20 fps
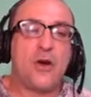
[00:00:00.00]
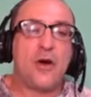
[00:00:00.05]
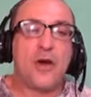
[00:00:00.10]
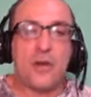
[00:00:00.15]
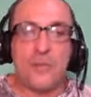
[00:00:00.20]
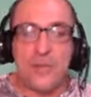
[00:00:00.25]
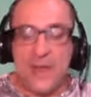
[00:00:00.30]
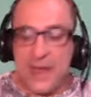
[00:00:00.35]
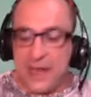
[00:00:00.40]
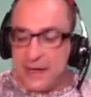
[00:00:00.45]

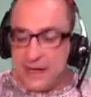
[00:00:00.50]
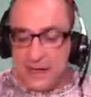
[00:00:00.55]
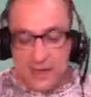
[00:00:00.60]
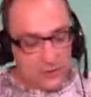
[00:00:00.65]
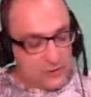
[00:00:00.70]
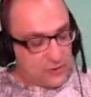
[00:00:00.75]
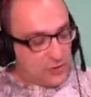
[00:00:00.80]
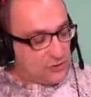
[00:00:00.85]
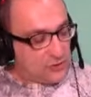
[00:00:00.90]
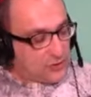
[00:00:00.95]
man
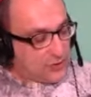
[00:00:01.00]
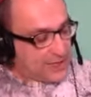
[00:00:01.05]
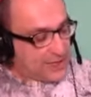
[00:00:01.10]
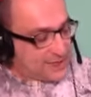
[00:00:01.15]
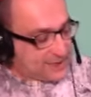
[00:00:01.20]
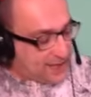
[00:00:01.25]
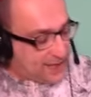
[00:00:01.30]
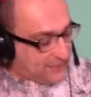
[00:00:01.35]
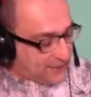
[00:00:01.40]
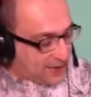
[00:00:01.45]
here,
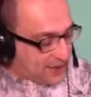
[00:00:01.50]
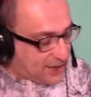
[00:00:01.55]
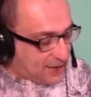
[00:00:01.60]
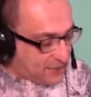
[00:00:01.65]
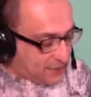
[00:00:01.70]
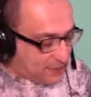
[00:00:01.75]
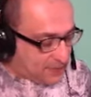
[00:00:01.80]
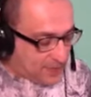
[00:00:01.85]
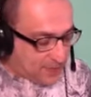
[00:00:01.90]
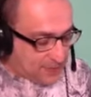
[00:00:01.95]
Solzhenitsyn. I've got
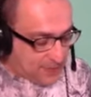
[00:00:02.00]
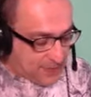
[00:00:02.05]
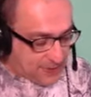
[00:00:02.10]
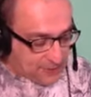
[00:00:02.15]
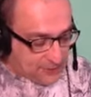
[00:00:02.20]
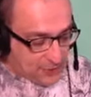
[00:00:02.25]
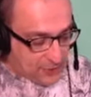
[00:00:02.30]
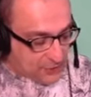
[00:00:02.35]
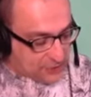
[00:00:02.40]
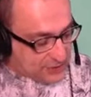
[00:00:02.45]
other
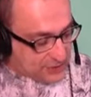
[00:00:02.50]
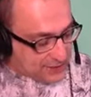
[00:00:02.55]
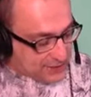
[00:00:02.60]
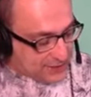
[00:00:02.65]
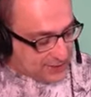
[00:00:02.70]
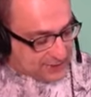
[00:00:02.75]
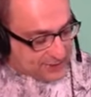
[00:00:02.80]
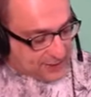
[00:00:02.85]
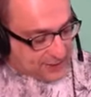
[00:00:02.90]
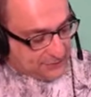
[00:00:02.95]
better notes on
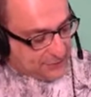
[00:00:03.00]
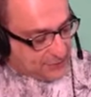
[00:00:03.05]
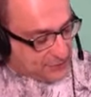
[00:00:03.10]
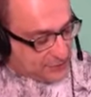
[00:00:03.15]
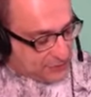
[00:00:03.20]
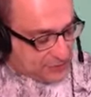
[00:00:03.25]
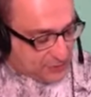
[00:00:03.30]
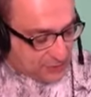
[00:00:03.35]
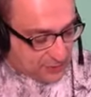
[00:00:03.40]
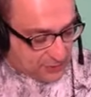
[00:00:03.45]
this stuff here
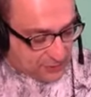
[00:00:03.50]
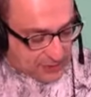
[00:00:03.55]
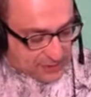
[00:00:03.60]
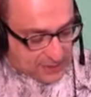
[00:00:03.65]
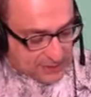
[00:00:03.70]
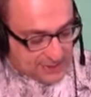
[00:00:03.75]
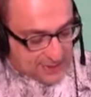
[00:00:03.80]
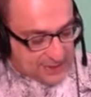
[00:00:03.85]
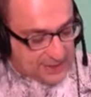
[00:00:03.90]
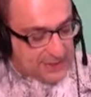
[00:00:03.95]
too. Hold on
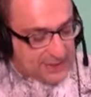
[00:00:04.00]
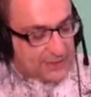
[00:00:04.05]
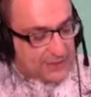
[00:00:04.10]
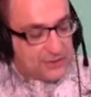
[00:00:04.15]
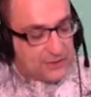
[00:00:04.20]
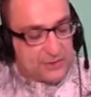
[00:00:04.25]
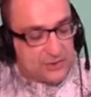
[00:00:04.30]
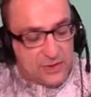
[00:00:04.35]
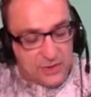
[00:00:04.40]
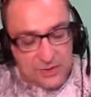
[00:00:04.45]
a second
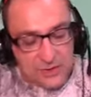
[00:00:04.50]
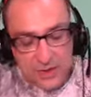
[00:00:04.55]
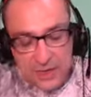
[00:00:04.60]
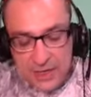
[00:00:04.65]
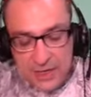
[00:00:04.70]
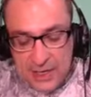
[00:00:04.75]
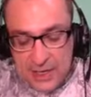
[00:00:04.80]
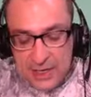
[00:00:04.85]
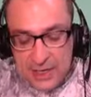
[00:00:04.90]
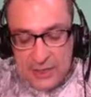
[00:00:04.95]
here. So,
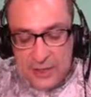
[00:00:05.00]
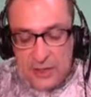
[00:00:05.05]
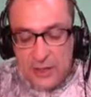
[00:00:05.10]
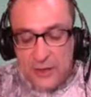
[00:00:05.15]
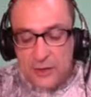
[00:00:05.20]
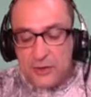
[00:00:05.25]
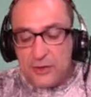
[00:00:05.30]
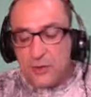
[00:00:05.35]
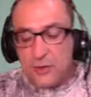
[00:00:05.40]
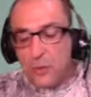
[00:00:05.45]
the
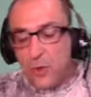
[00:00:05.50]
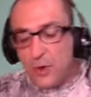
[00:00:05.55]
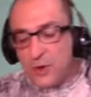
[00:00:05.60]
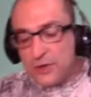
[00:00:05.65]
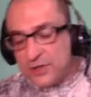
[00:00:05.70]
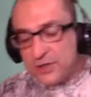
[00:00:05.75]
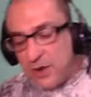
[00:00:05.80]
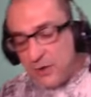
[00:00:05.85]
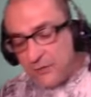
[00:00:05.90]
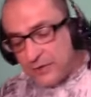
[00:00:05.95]

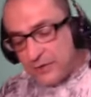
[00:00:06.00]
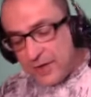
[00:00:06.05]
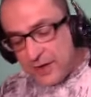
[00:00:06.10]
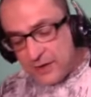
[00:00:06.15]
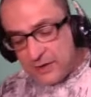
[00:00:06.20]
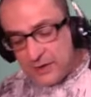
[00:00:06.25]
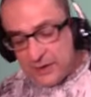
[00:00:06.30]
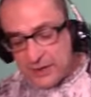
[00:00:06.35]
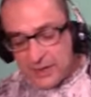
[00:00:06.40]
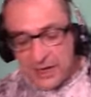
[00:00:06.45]
war's over
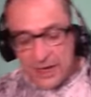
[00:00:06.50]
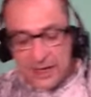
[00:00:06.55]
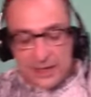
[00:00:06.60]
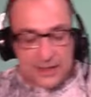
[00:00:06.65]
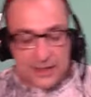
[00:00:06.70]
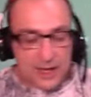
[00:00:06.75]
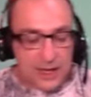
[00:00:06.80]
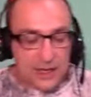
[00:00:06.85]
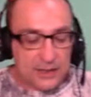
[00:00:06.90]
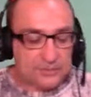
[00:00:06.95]
there, and
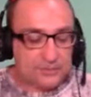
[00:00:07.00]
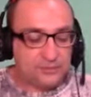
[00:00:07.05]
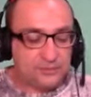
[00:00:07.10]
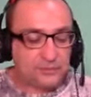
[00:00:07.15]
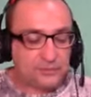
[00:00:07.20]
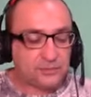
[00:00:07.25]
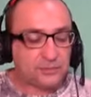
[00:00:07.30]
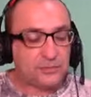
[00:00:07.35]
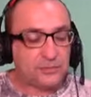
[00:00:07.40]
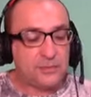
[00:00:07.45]
the
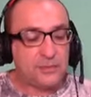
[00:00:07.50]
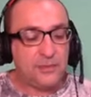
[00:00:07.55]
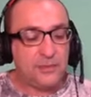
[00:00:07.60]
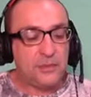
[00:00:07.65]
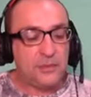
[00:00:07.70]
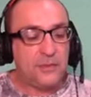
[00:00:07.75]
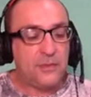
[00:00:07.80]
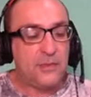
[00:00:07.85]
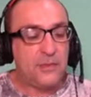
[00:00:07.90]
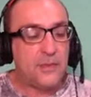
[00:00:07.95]

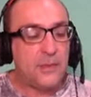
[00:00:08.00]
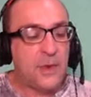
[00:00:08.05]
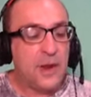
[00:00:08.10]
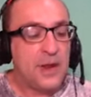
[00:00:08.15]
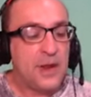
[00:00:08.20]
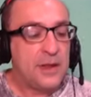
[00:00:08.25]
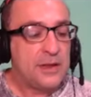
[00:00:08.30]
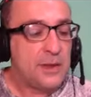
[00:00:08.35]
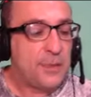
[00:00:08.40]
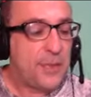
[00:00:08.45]

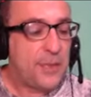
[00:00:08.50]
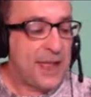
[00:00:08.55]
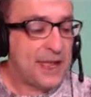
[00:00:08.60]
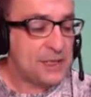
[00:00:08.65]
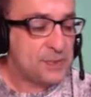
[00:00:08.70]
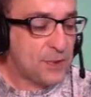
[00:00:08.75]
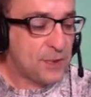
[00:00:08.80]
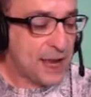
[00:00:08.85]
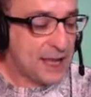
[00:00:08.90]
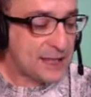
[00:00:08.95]

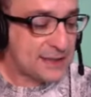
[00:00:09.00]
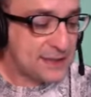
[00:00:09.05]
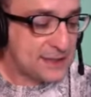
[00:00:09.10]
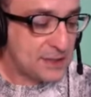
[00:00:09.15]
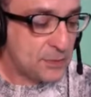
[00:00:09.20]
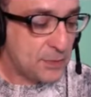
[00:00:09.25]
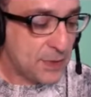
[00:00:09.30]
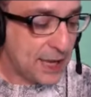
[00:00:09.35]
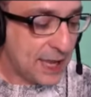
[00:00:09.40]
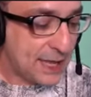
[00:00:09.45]
band's
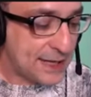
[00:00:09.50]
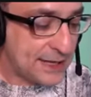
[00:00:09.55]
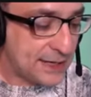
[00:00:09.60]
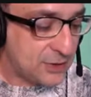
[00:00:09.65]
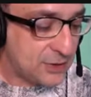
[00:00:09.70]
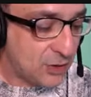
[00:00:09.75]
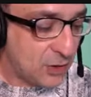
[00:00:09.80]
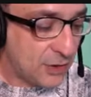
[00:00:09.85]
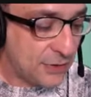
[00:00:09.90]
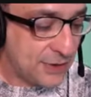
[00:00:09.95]
practicing. We got
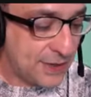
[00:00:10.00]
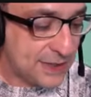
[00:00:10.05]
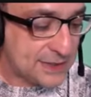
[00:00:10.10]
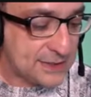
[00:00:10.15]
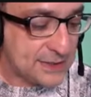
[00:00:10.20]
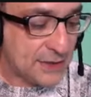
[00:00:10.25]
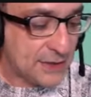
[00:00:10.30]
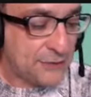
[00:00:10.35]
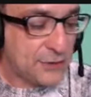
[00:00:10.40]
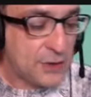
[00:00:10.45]
into all that
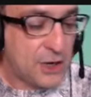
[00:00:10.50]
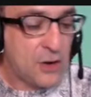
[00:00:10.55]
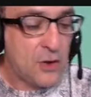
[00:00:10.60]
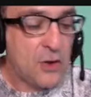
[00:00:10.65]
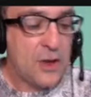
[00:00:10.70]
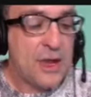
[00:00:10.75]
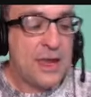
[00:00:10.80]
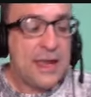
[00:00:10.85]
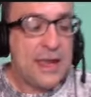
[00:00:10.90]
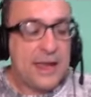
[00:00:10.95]
stuff,
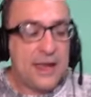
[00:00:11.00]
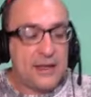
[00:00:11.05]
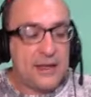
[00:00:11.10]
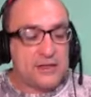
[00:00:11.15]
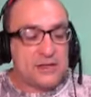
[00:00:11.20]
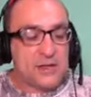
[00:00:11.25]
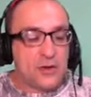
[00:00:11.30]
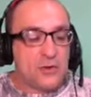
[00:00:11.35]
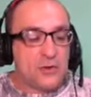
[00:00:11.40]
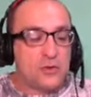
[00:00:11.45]

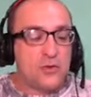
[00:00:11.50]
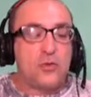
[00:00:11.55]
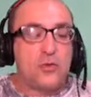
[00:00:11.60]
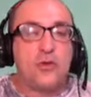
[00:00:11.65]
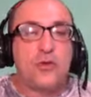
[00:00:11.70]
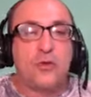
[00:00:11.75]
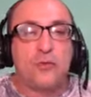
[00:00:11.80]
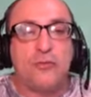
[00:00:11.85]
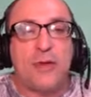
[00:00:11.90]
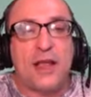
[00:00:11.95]
And so
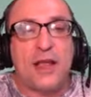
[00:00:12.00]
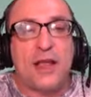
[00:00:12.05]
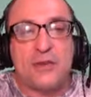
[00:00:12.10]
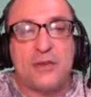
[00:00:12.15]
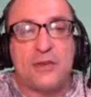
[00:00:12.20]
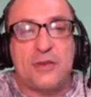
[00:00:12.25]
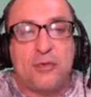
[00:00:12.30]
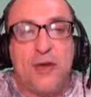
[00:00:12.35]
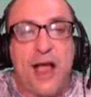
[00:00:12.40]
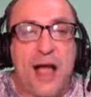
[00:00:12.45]

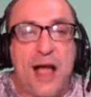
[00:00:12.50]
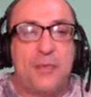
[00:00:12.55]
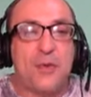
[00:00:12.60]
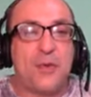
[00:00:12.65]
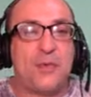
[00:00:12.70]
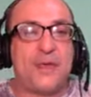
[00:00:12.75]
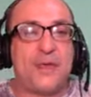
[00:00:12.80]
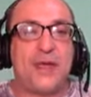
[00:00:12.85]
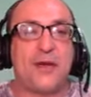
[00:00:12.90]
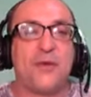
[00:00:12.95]
the
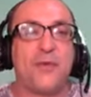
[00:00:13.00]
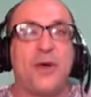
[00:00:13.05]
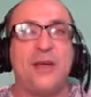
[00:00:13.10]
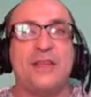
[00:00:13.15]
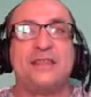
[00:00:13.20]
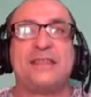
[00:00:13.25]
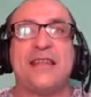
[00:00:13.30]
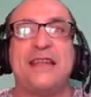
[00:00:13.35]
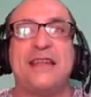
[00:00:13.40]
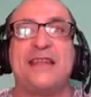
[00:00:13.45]
problem here
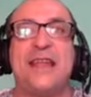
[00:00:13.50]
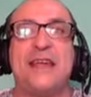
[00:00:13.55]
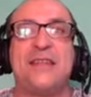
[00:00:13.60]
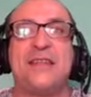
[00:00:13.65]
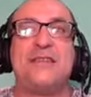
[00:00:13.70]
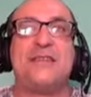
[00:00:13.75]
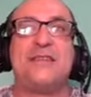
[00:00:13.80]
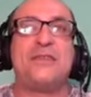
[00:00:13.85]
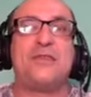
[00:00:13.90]
was that now